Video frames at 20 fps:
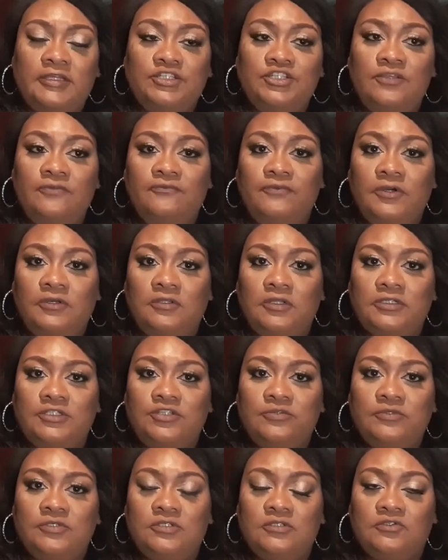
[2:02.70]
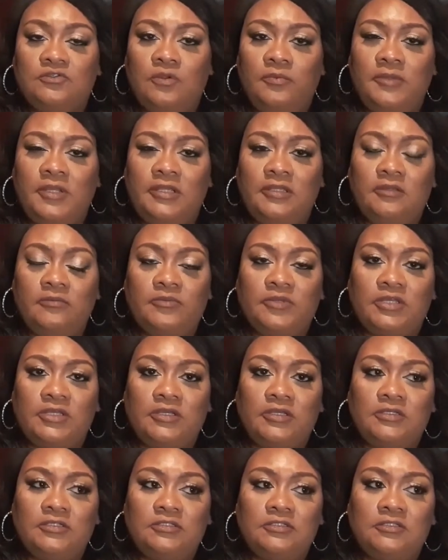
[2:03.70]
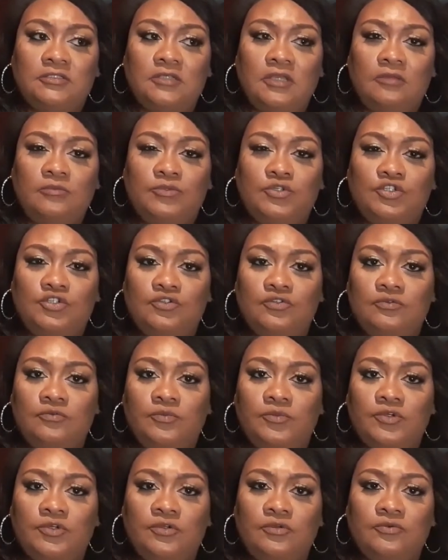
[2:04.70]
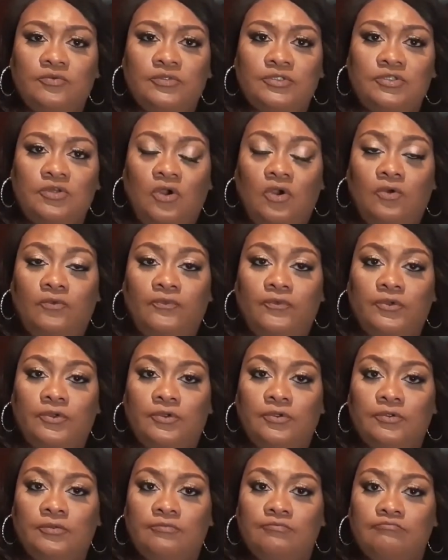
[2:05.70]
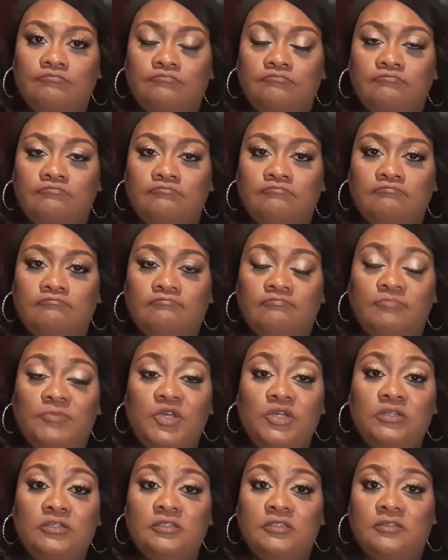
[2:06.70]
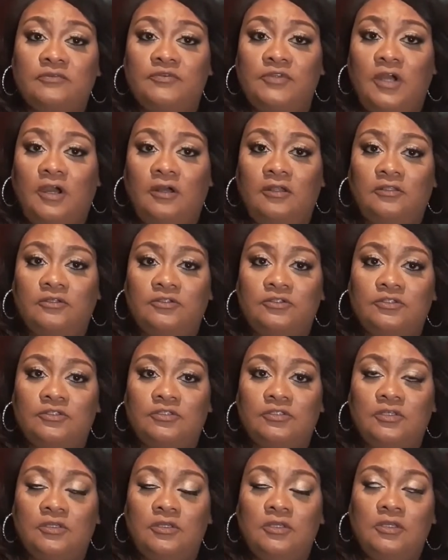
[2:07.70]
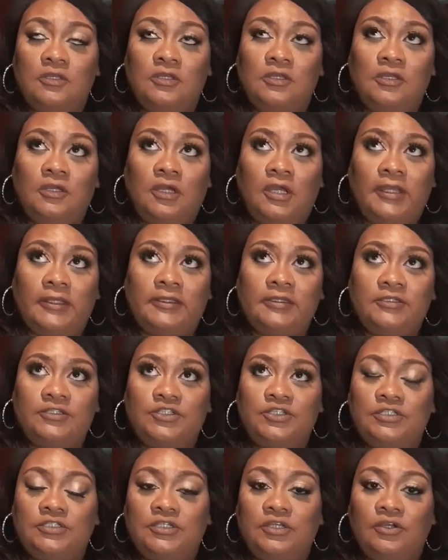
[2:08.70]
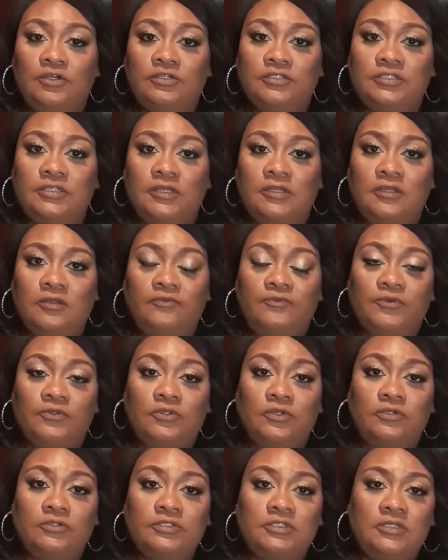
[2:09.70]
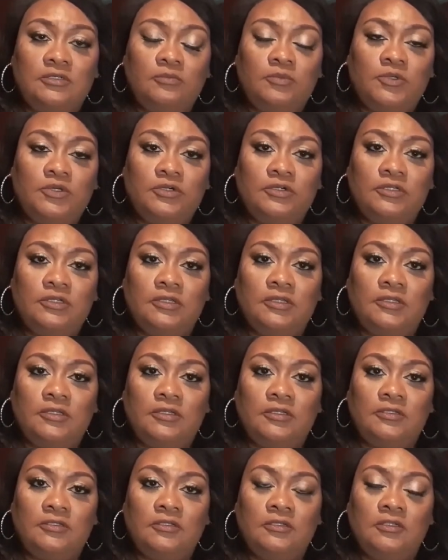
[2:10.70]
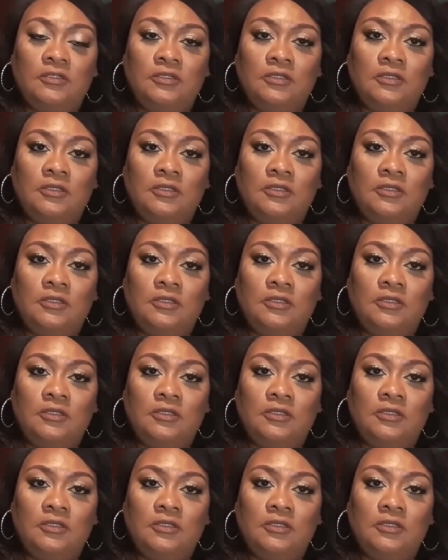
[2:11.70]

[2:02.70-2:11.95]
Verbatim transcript: guess she felt like she was discriminated against because Amy Schumer was offered millions of dollars. I guess she did her stand up for $13 million.